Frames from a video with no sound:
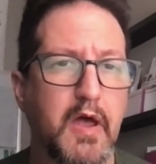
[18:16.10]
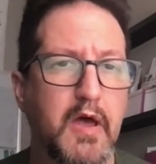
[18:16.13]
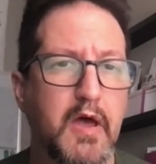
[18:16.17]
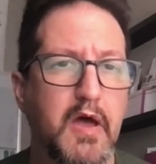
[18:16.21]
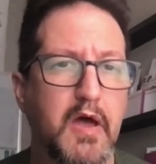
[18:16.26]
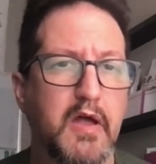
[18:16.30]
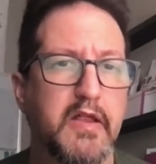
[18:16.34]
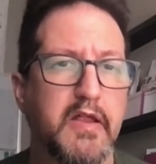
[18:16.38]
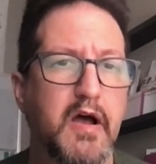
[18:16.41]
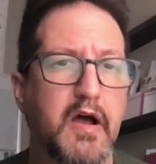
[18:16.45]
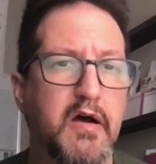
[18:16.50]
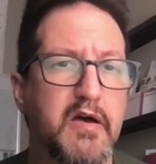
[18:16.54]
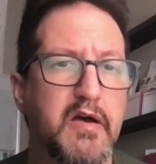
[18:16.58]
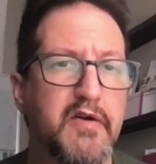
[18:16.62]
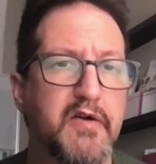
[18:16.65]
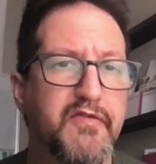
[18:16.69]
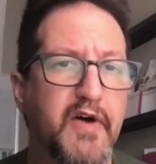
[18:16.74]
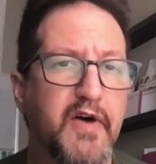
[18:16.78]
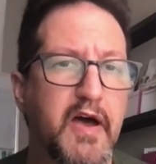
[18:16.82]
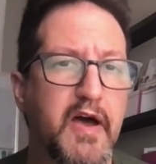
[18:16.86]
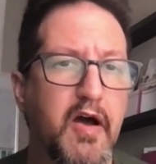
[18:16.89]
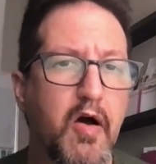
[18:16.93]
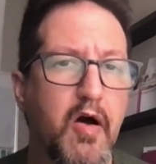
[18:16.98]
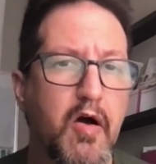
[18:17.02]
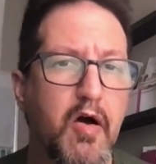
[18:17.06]
Now, if
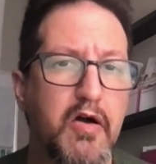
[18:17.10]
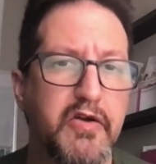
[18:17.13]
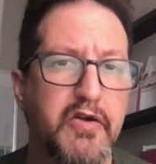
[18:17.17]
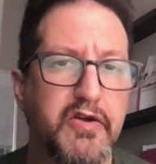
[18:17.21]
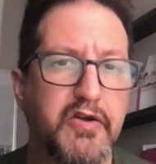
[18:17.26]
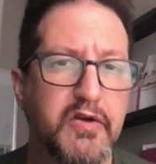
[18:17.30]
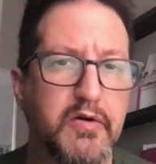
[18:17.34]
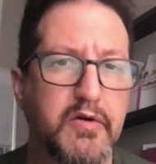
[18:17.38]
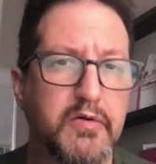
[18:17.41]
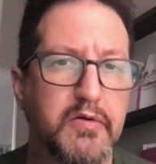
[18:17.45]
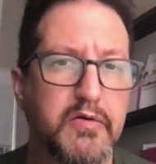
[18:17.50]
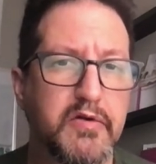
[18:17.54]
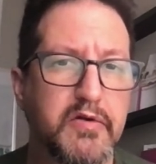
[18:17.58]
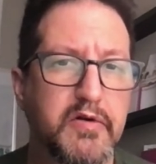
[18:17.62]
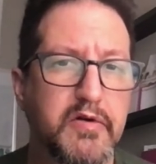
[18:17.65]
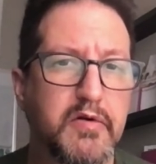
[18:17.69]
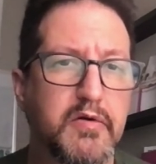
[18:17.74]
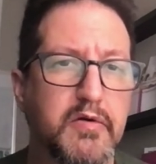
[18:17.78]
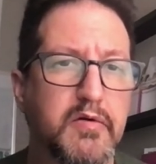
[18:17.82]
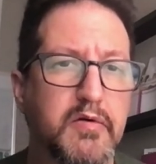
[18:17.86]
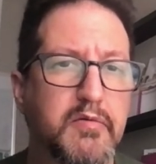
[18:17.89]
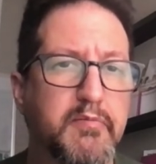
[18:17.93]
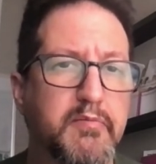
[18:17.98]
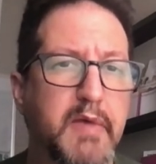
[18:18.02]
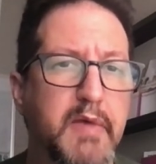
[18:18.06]
I argued,
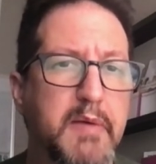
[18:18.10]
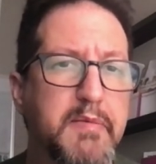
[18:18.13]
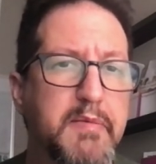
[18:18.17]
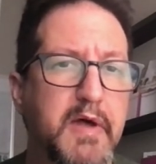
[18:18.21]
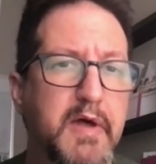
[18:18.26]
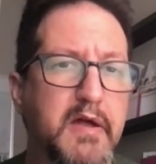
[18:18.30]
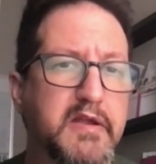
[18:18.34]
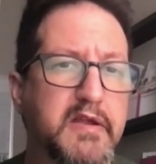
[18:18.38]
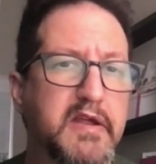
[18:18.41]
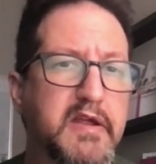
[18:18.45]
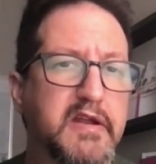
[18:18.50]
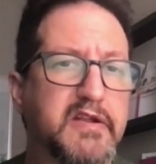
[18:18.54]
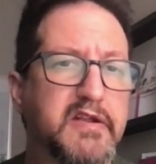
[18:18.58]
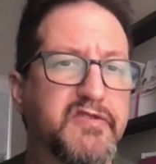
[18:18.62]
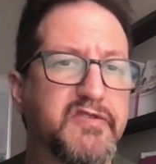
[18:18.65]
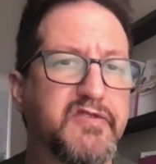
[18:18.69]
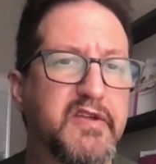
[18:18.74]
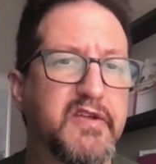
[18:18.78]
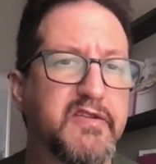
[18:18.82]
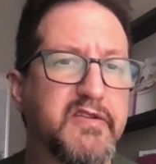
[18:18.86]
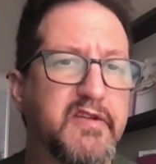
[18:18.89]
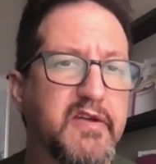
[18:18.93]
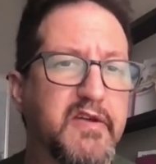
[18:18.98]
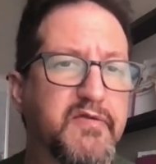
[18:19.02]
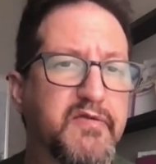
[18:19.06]
maybe I'd need a
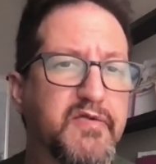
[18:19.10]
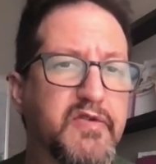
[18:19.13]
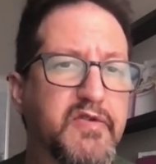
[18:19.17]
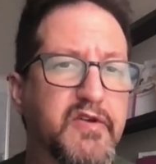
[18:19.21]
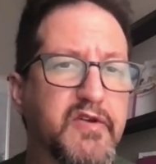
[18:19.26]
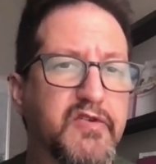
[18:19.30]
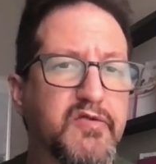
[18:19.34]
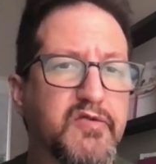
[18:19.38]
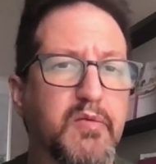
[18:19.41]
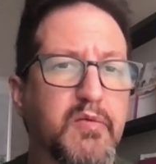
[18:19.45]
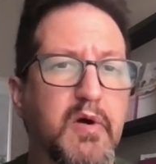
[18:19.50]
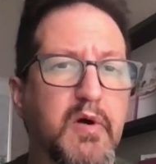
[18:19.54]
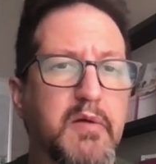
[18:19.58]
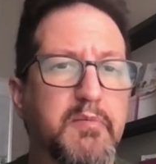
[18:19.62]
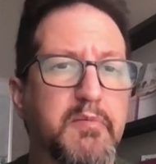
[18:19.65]
CT for this one,